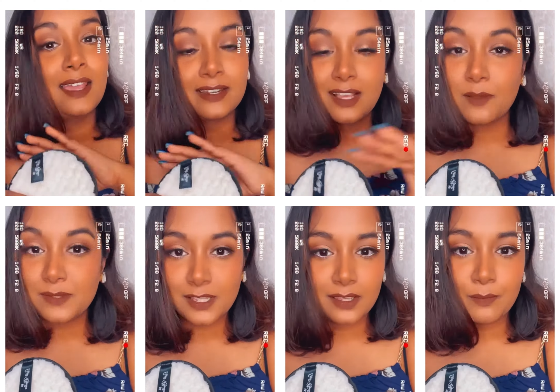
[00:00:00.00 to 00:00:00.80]
it
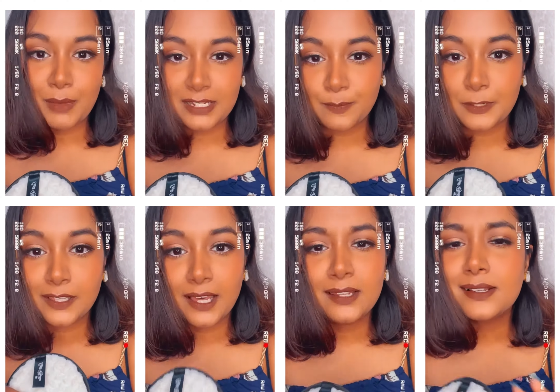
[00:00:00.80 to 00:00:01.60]
comes in multiple
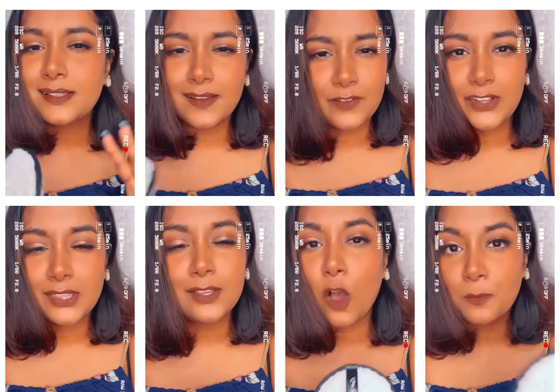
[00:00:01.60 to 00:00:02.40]
colors and
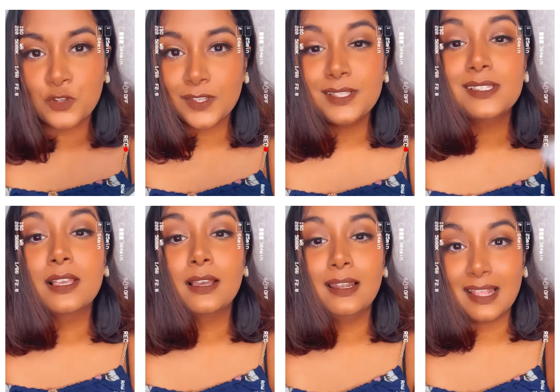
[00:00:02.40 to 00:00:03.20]
everything options.
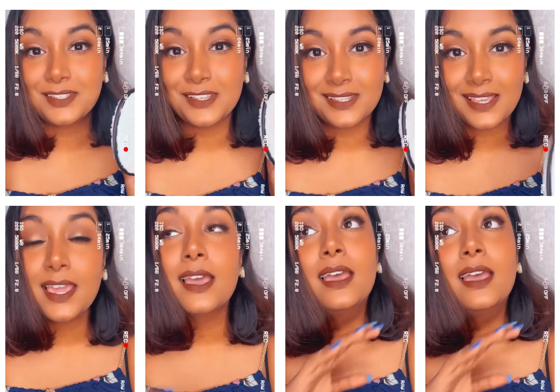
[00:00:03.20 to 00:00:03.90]
Let's just see.